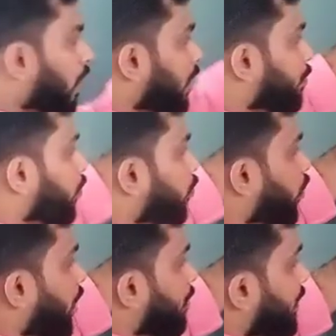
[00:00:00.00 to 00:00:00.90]
one
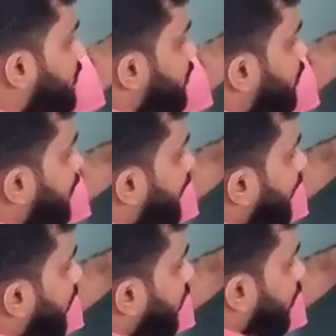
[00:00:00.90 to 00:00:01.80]
wooden piece
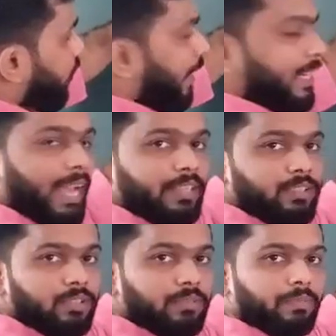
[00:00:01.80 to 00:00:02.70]
here, very
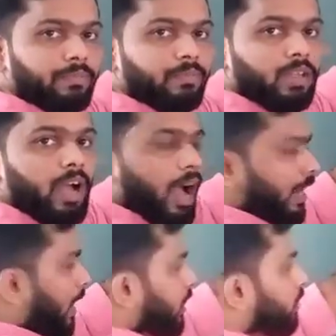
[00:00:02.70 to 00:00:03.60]
tight,
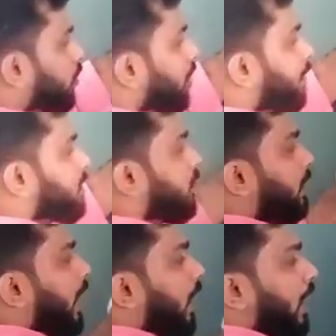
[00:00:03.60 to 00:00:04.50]
and another wooden piece in
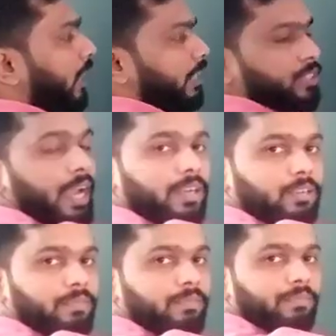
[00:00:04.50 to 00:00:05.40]
the other side.
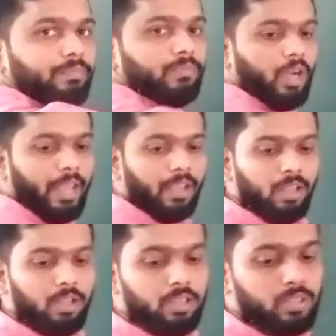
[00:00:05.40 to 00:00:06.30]

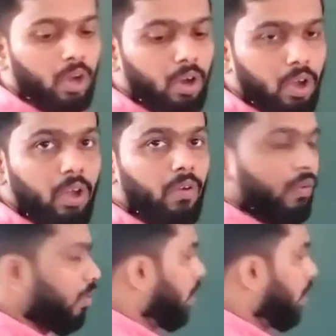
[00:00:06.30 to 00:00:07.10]
Okay, so